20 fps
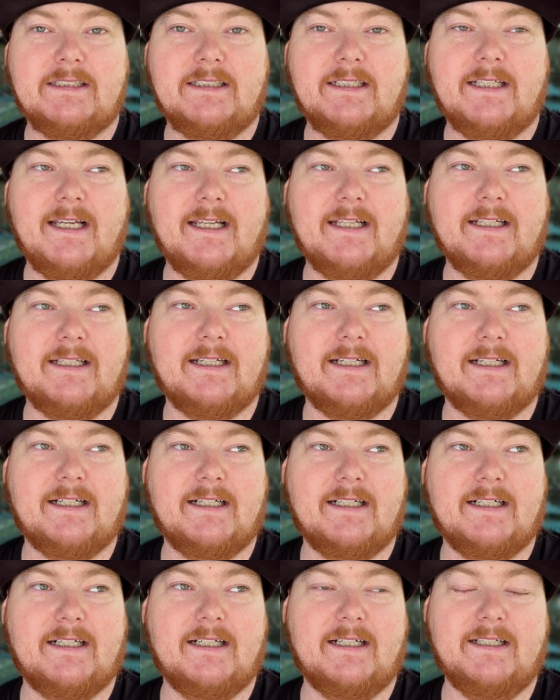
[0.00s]
And
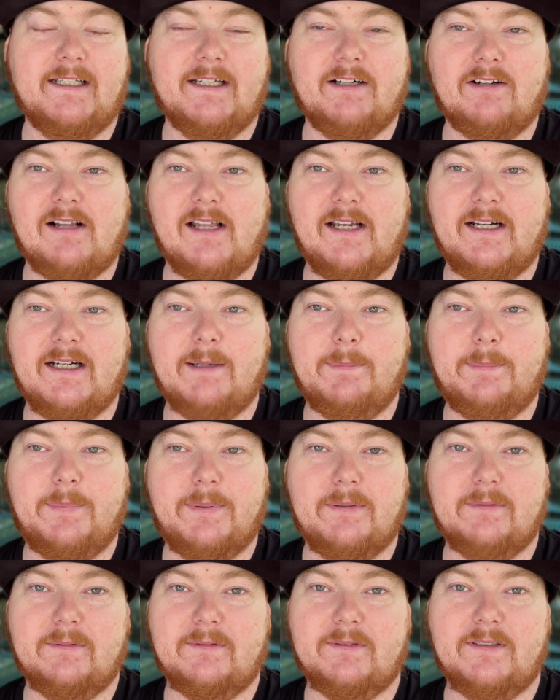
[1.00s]
yeah, I'll clean up
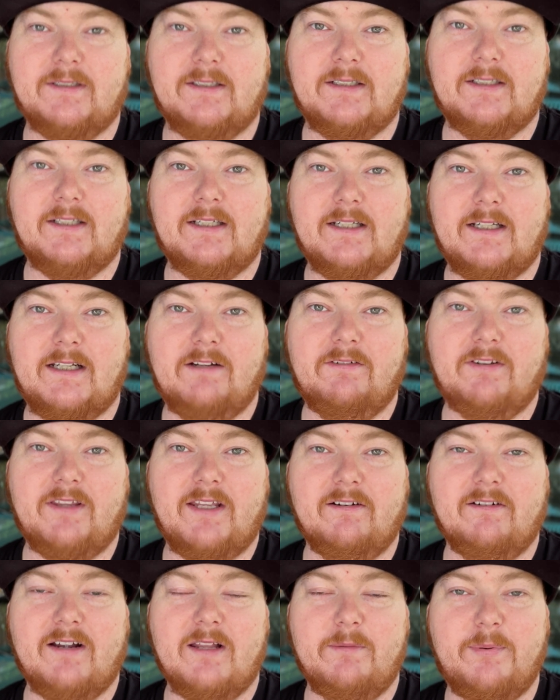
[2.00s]
everything
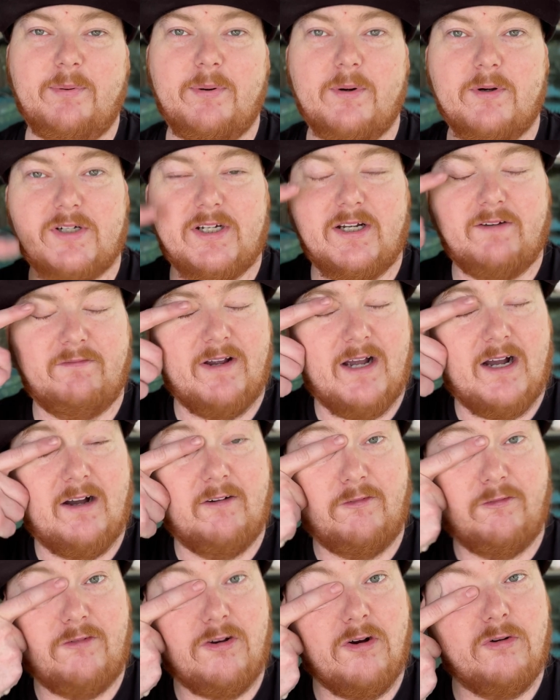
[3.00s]
around the proportioning
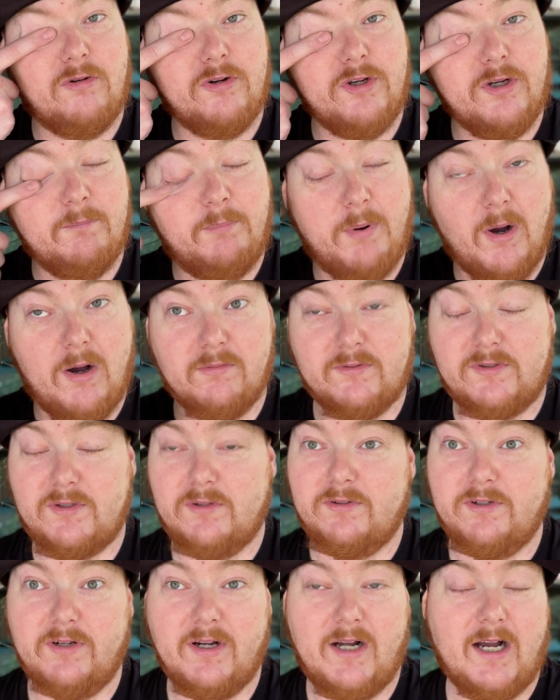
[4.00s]
valve. I've got all new bolts,
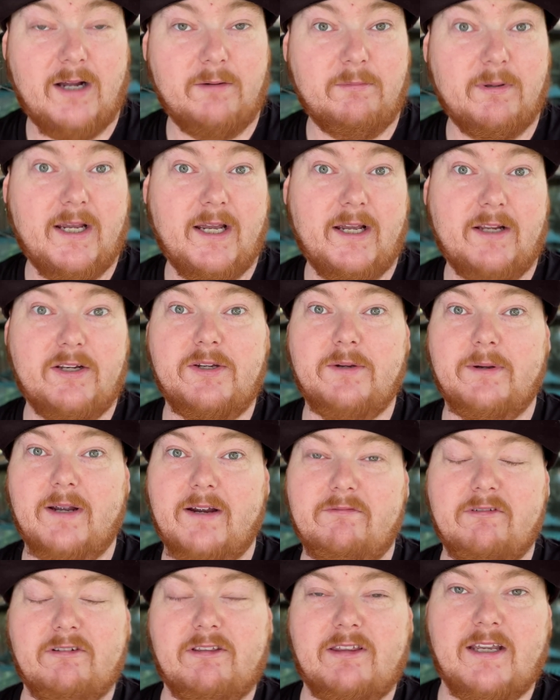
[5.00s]
all new hardware, new
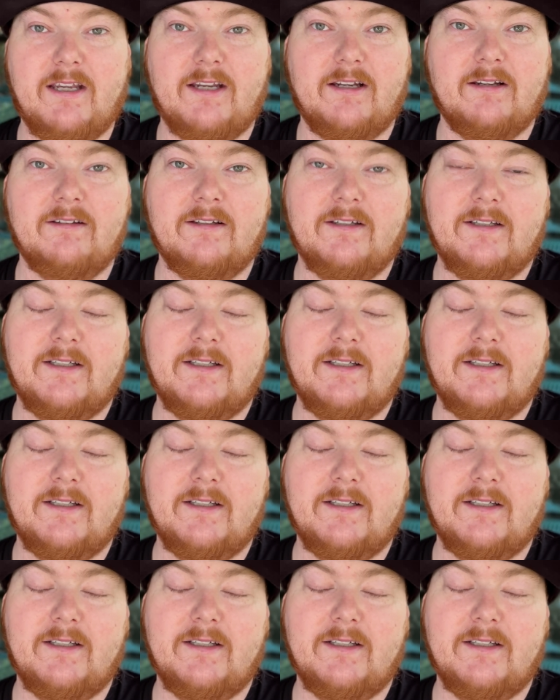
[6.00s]
everything.